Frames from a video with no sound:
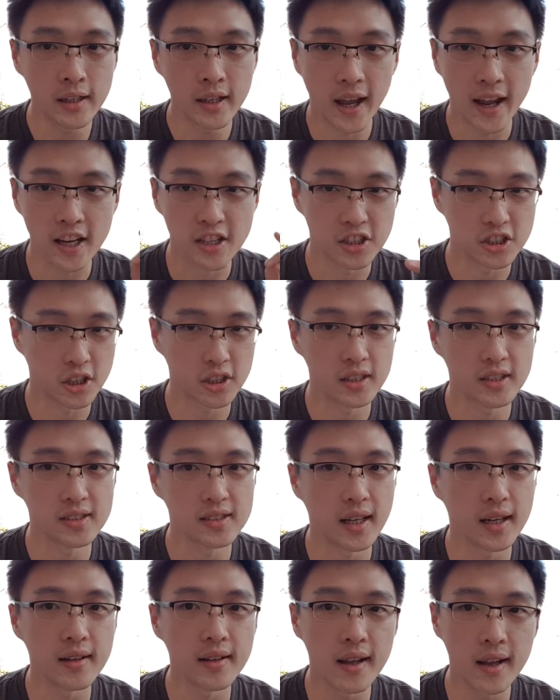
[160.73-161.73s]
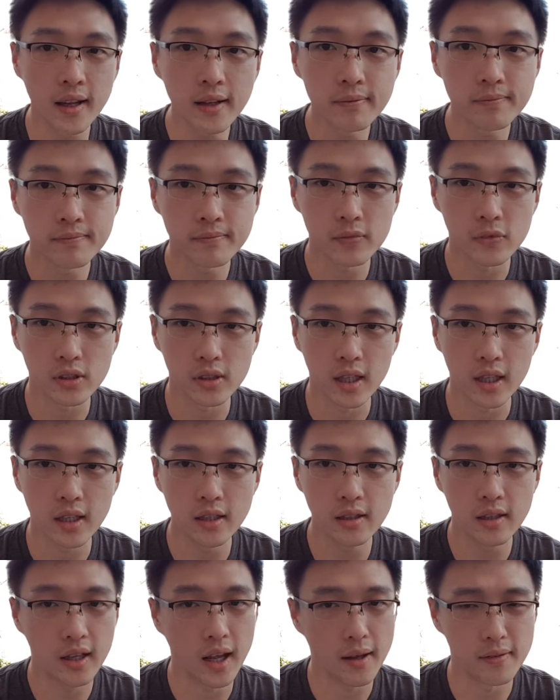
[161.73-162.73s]
enjoy the Sunday. Okay,
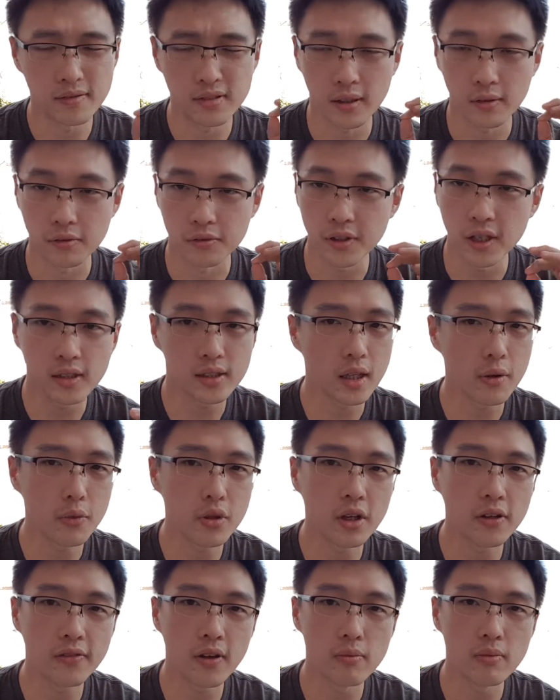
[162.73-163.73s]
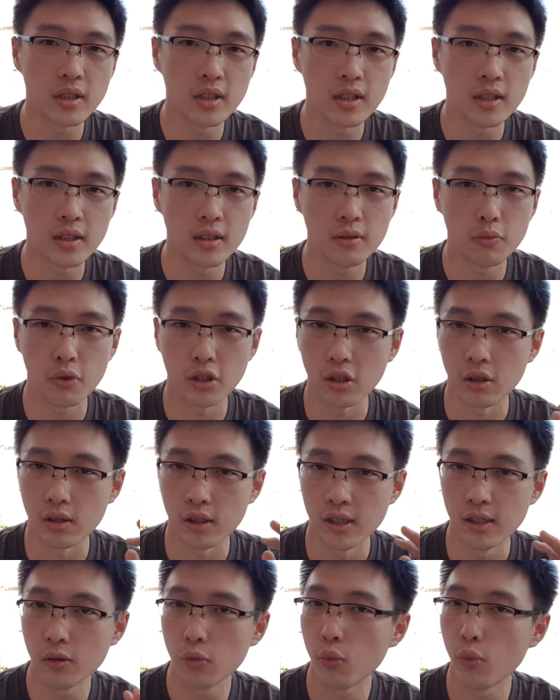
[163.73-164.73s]
have some great time with your family, with your
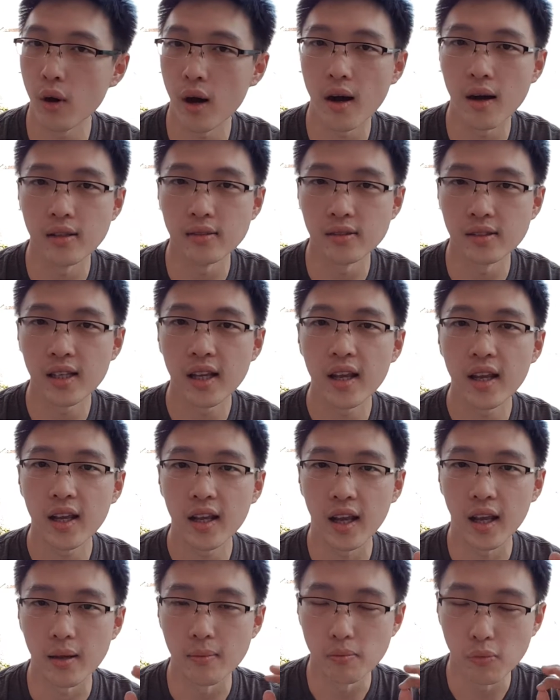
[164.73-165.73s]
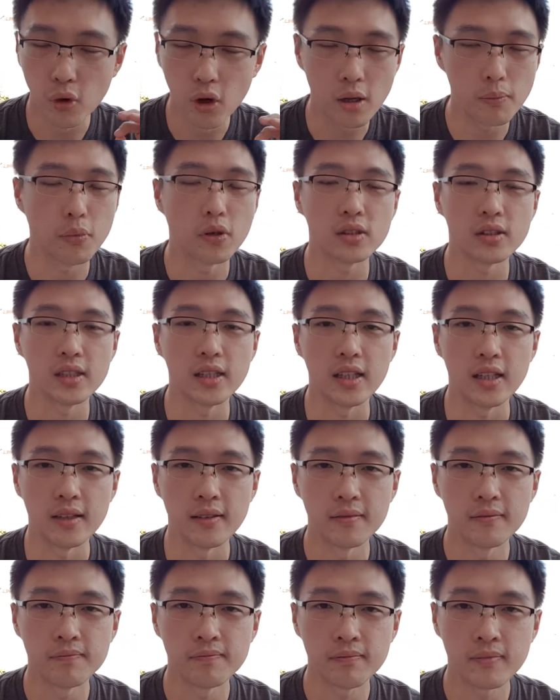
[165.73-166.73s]
loved ones, and more importantly,
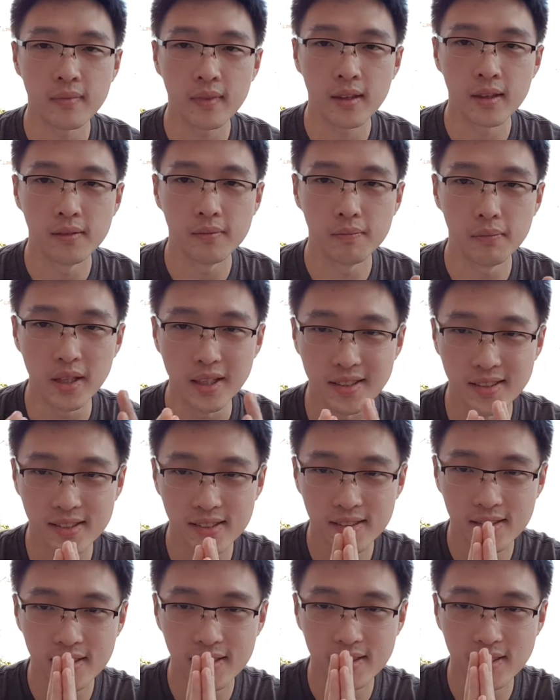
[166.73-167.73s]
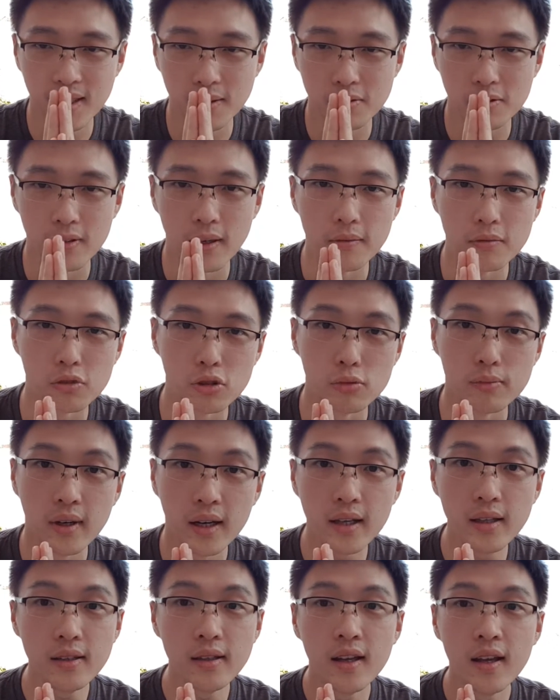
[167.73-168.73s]
please subscribe to
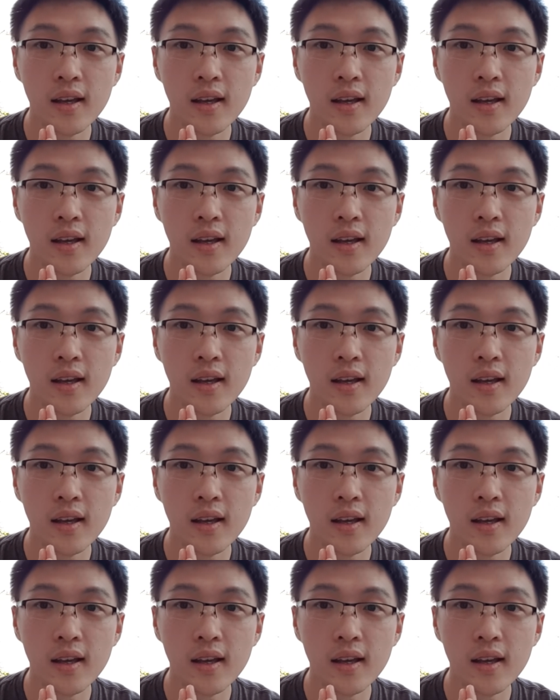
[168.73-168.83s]
my